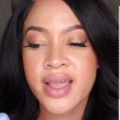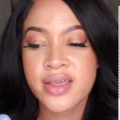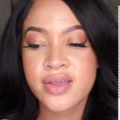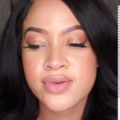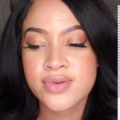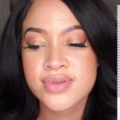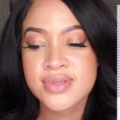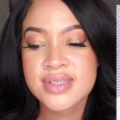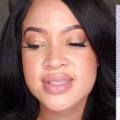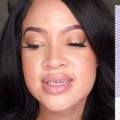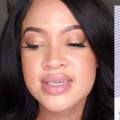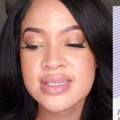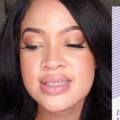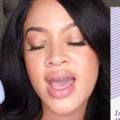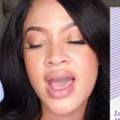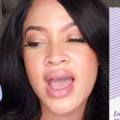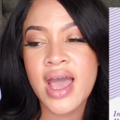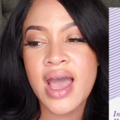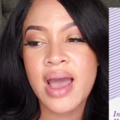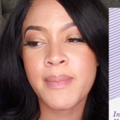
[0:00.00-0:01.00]
use this,
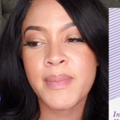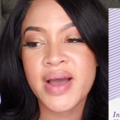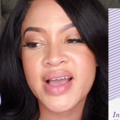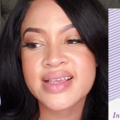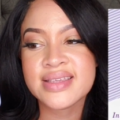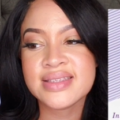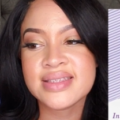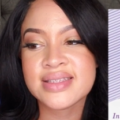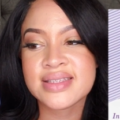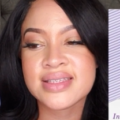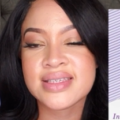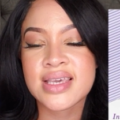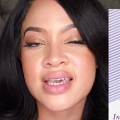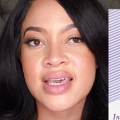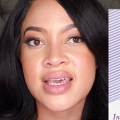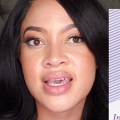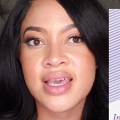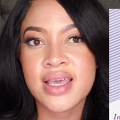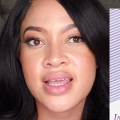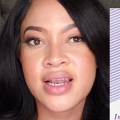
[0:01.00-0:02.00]
my
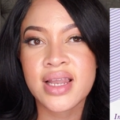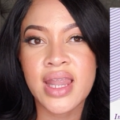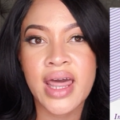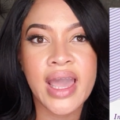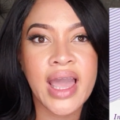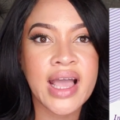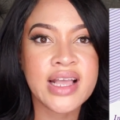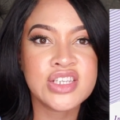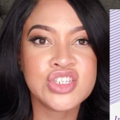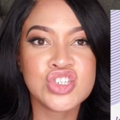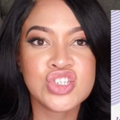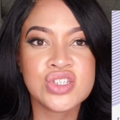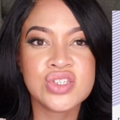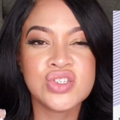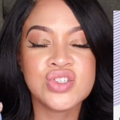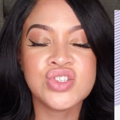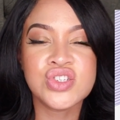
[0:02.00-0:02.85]
skin, like I just